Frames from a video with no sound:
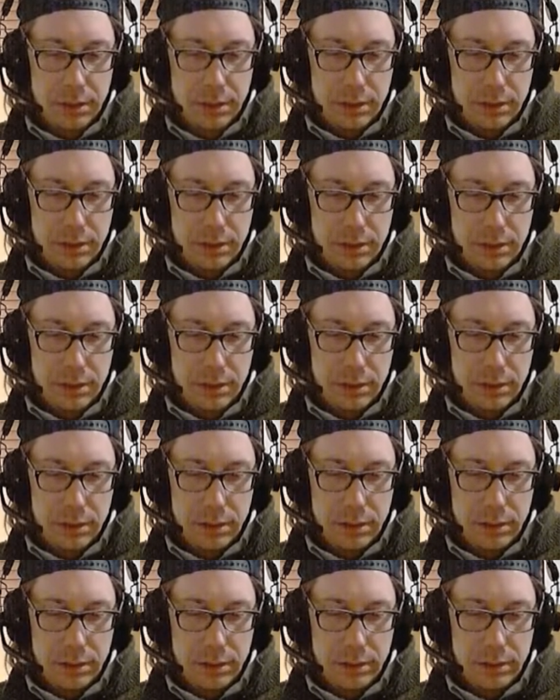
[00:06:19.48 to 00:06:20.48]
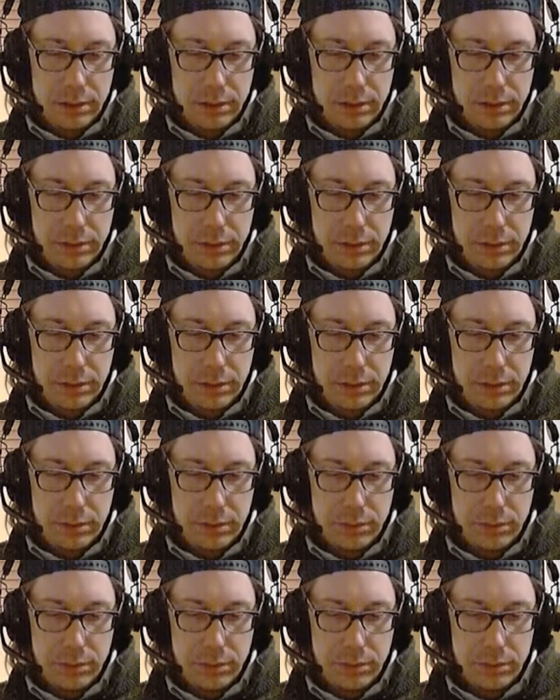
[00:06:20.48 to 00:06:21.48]
The
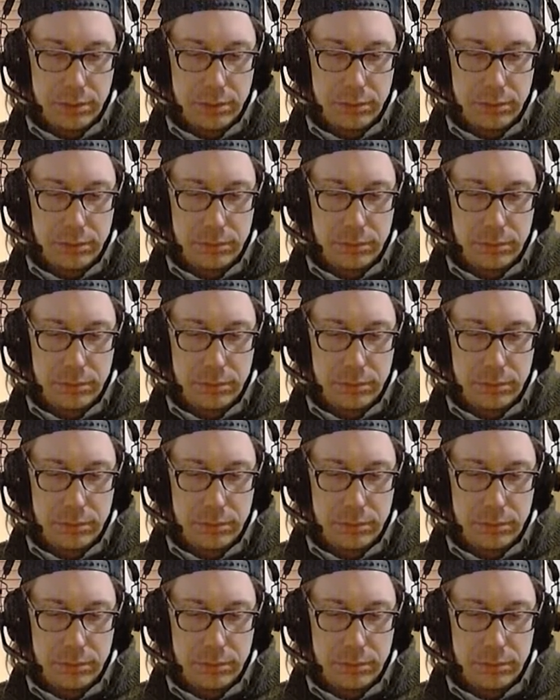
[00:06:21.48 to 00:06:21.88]
Euro